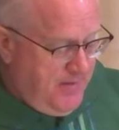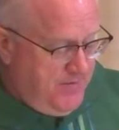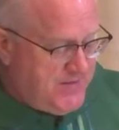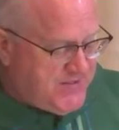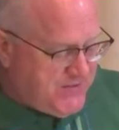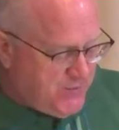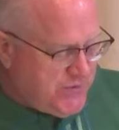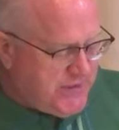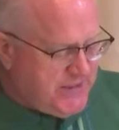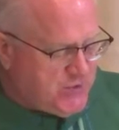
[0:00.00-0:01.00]
The
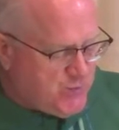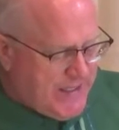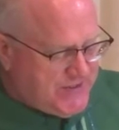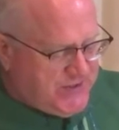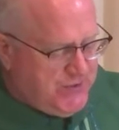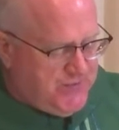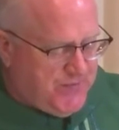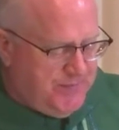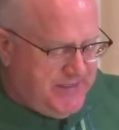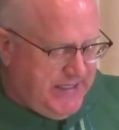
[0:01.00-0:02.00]
steward is rescued
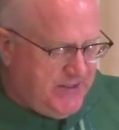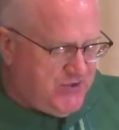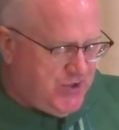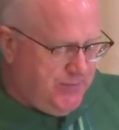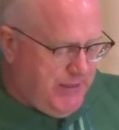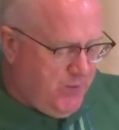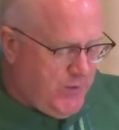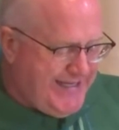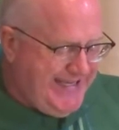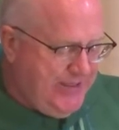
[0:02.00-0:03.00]
from danger by
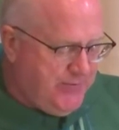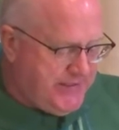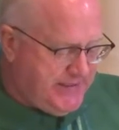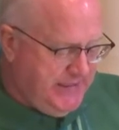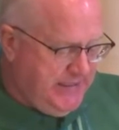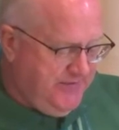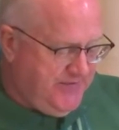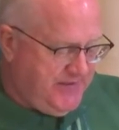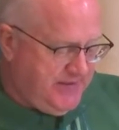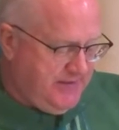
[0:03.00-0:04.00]
what he
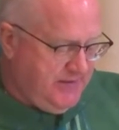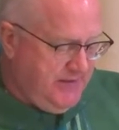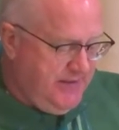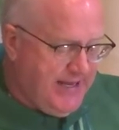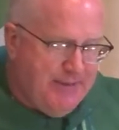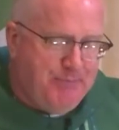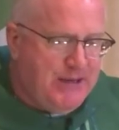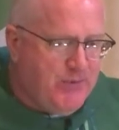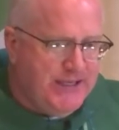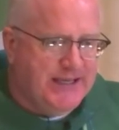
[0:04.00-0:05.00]
receives, not
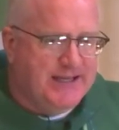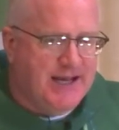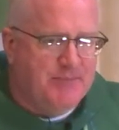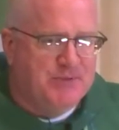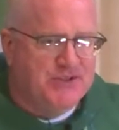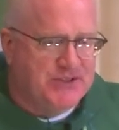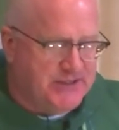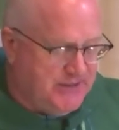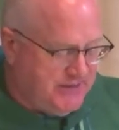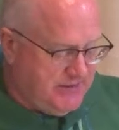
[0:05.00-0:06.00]
by what he
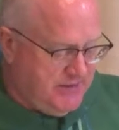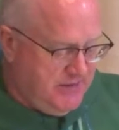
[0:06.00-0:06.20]
accomplishes.